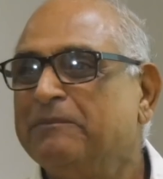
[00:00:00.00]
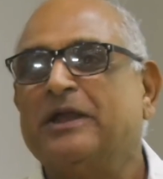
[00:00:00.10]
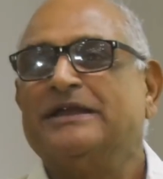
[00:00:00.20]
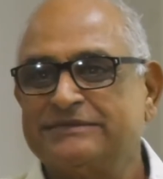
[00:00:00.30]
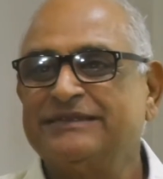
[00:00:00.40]

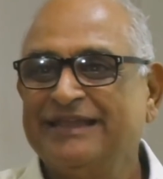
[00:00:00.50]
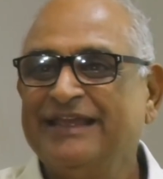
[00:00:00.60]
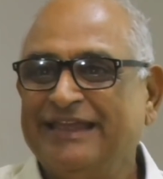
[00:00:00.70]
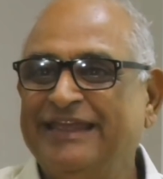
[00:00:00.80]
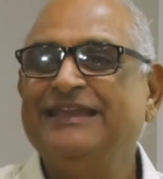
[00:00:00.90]
because
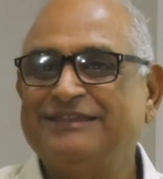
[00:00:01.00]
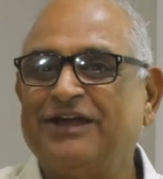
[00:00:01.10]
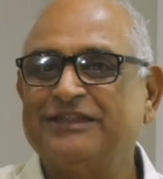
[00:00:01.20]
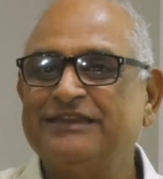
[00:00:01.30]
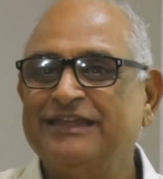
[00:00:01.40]
he
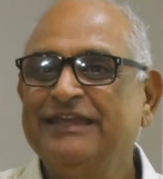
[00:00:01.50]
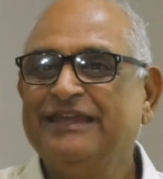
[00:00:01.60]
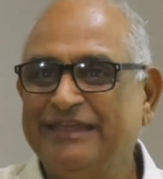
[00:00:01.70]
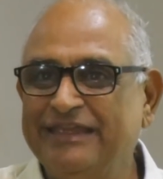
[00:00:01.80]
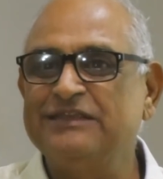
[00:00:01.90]
thought
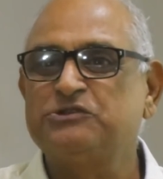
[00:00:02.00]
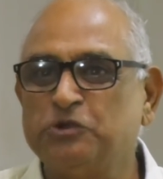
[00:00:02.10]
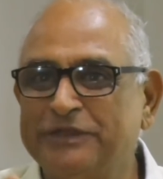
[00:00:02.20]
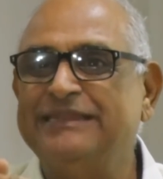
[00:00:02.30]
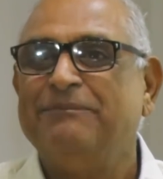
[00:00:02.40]
he is
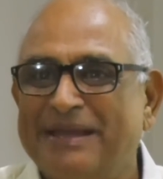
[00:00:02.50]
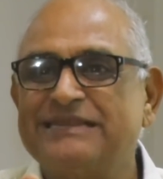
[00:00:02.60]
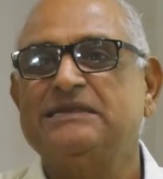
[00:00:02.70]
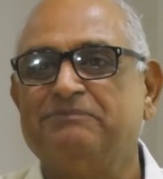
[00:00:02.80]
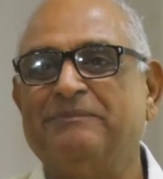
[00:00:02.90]
doing the
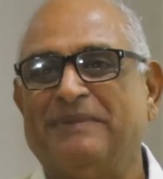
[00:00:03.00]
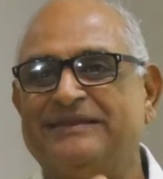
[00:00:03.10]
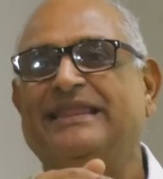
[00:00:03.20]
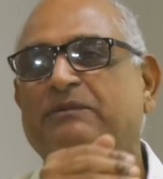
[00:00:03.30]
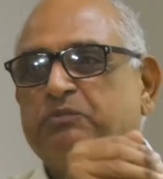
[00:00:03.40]
maximum
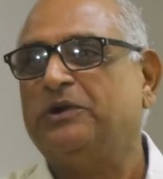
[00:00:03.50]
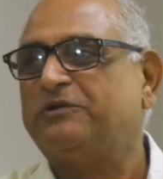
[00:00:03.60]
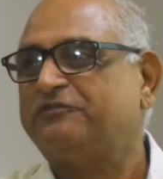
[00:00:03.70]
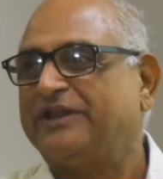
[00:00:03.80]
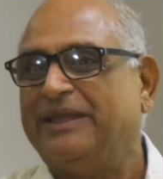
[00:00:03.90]
at that
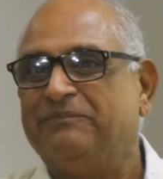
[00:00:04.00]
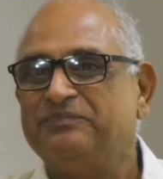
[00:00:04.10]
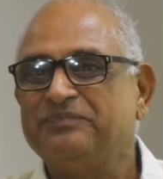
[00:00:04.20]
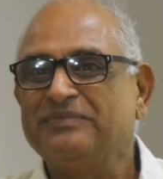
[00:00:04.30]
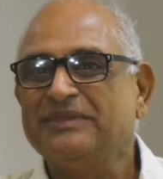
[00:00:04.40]
point of
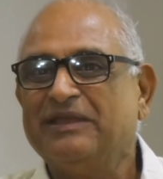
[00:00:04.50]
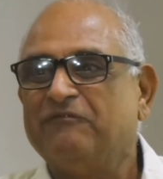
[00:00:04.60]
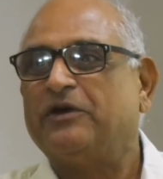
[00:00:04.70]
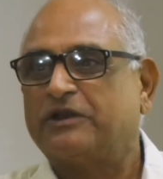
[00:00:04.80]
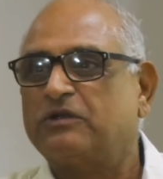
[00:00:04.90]
time
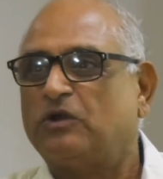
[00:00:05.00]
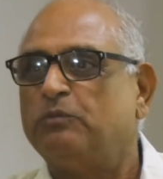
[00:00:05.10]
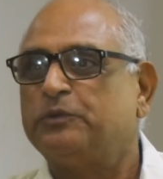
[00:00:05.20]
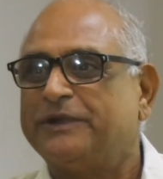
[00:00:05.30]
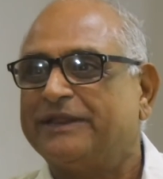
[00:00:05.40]
for
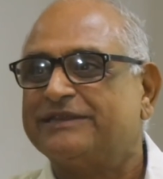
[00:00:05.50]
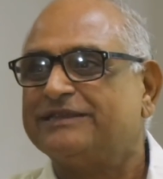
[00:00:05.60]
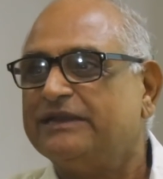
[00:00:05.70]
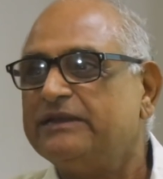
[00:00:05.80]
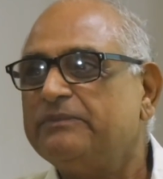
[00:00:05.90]
cow
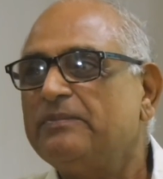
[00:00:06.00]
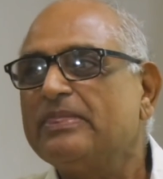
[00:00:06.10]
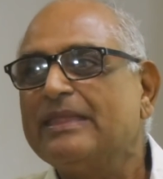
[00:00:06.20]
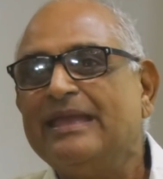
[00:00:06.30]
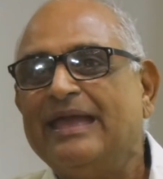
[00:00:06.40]
protection.
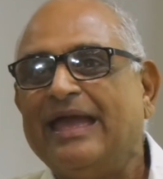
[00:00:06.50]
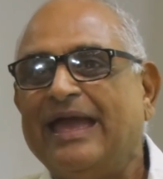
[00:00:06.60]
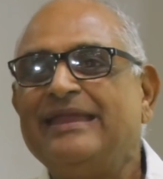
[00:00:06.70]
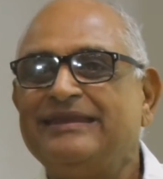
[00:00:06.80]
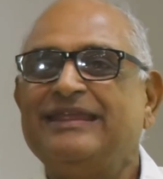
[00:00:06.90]

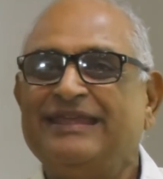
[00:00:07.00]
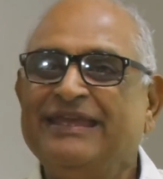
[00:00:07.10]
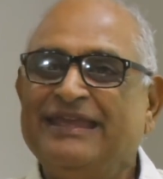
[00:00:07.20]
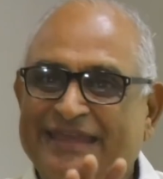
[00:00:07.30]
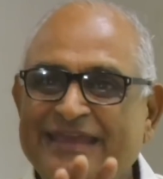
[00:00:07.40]
And
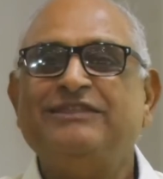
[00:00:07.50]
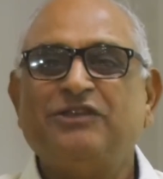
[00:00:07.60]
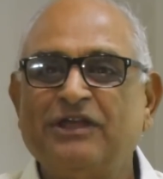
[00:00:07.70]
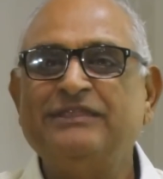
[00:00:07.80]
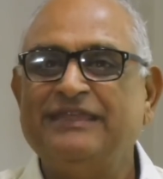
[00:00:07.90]
he
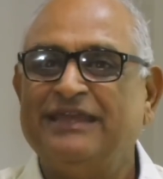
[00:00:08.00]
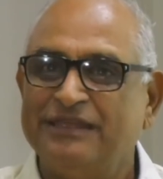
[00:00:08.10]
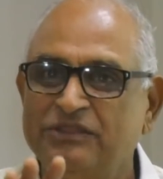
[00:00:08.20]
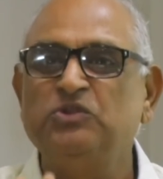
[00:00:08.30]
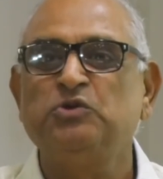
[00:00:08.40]
thought a
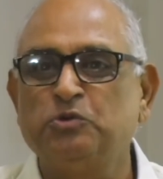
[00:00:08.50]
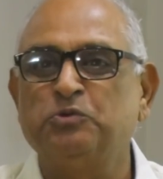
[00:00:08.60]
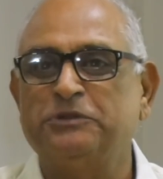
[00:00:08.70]
Hindu